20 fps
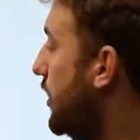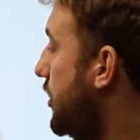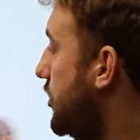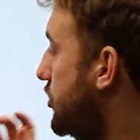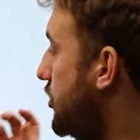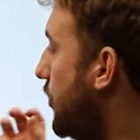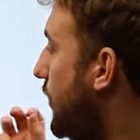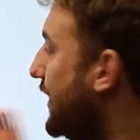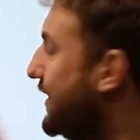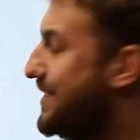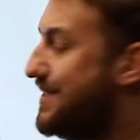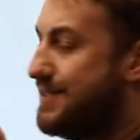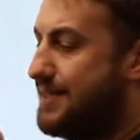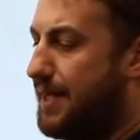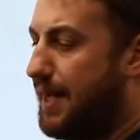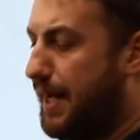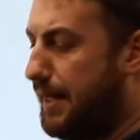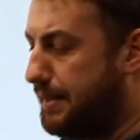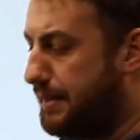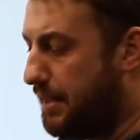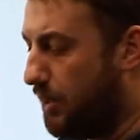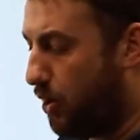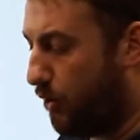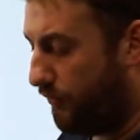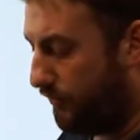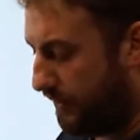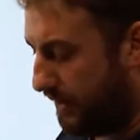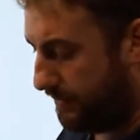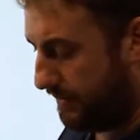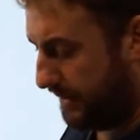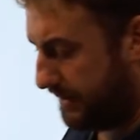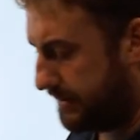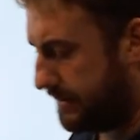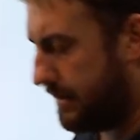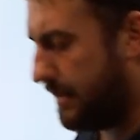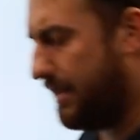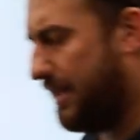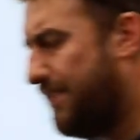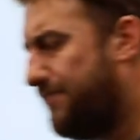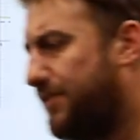So what is the idea of
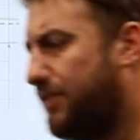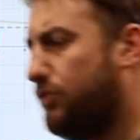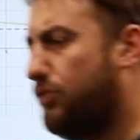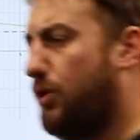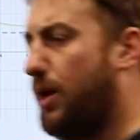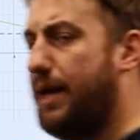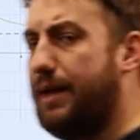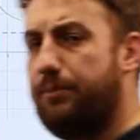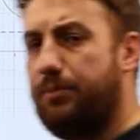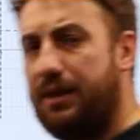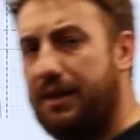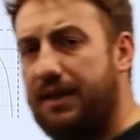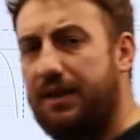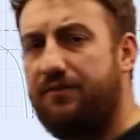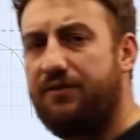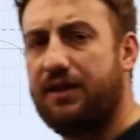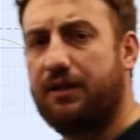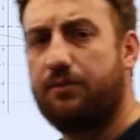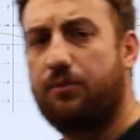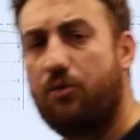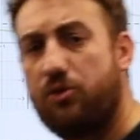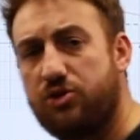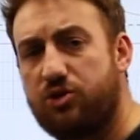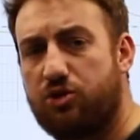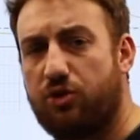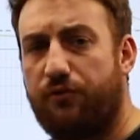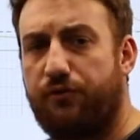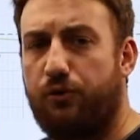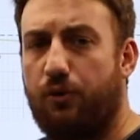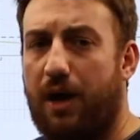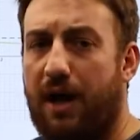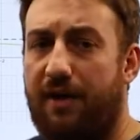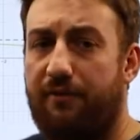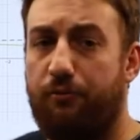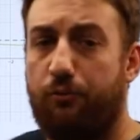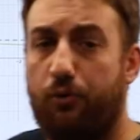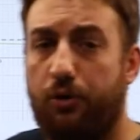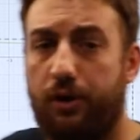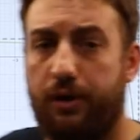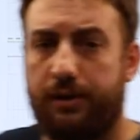limits? Even though I believe that most of you
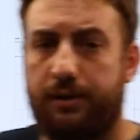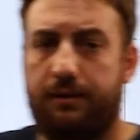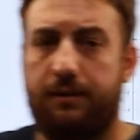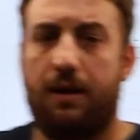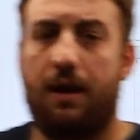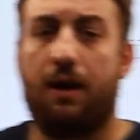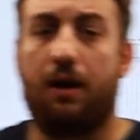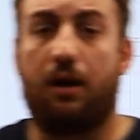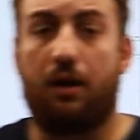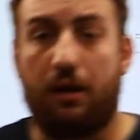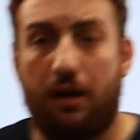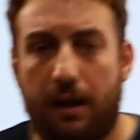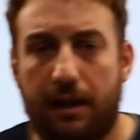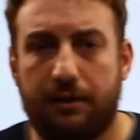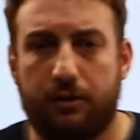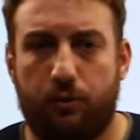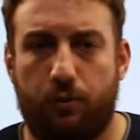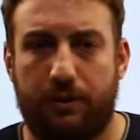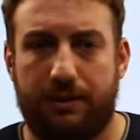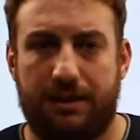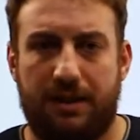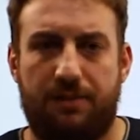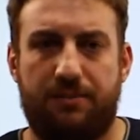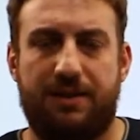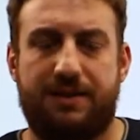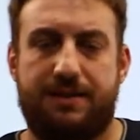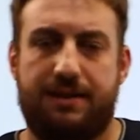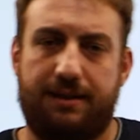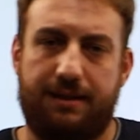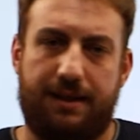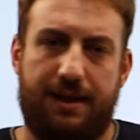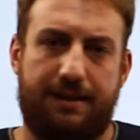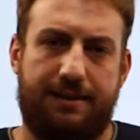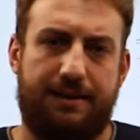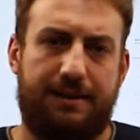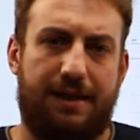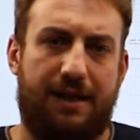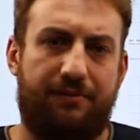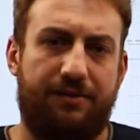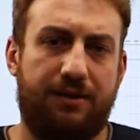have worked a lot with limits in grade
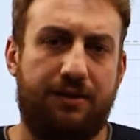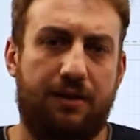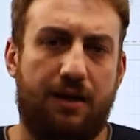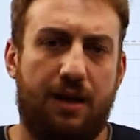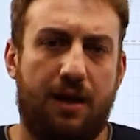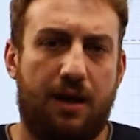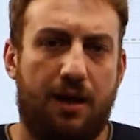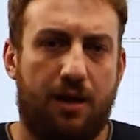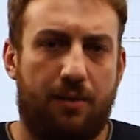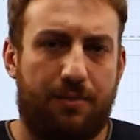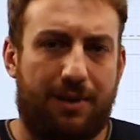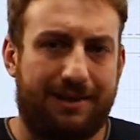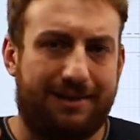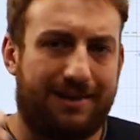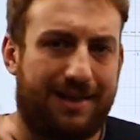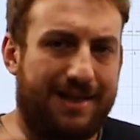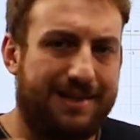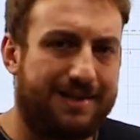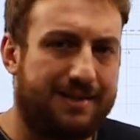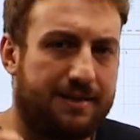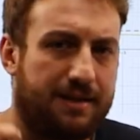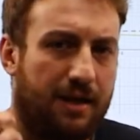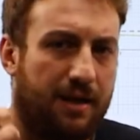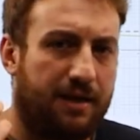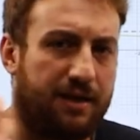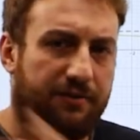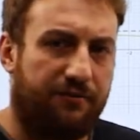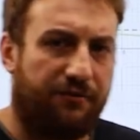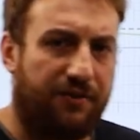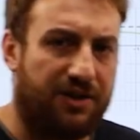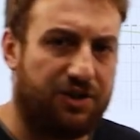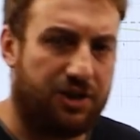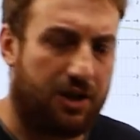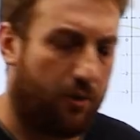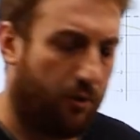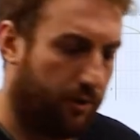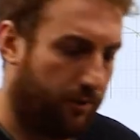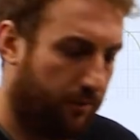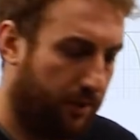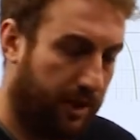11, but let's refresh
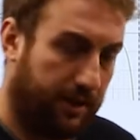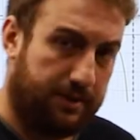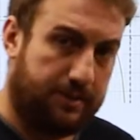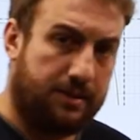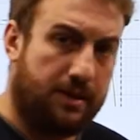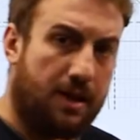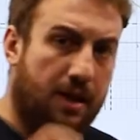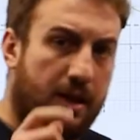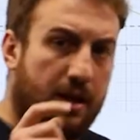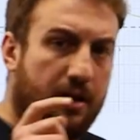our minds.